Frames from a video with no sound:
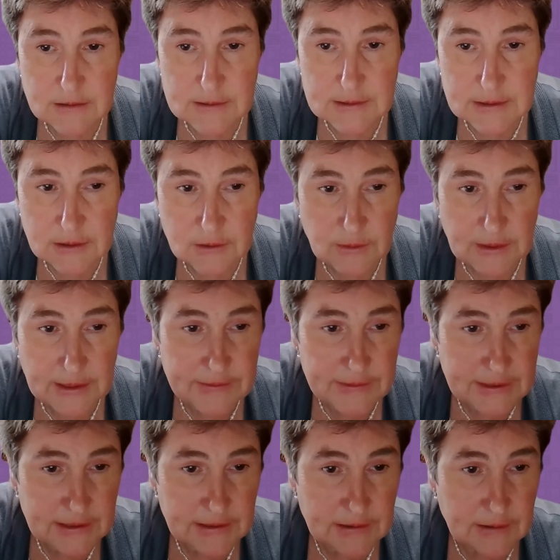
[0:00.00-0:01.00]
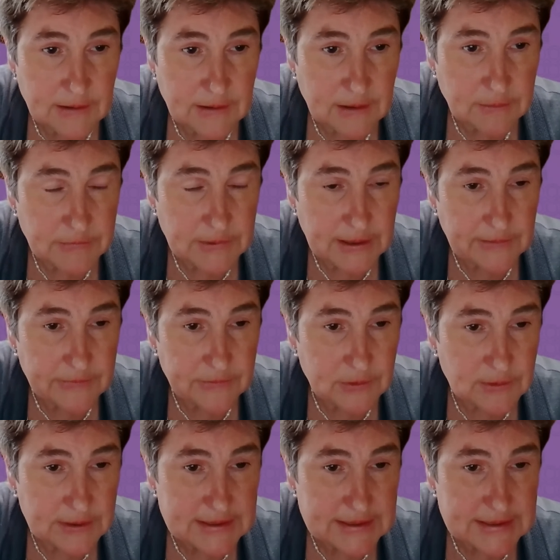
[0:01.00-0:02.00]
So I think, um, yes,
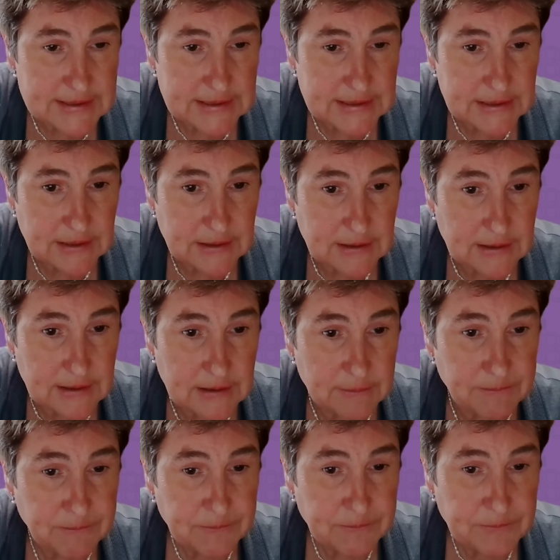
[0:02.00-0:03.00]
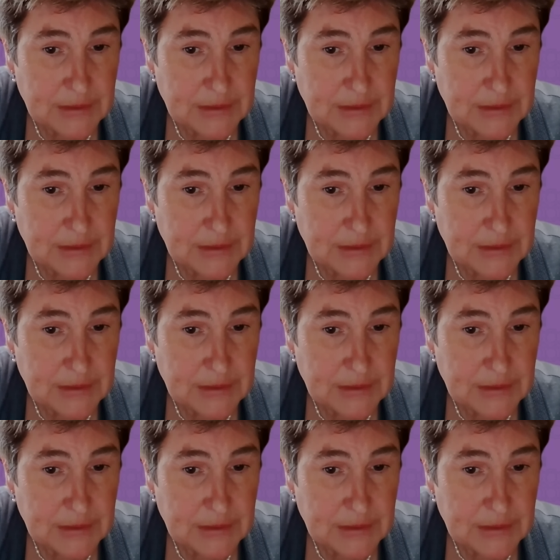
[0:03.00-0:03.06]
you can see um,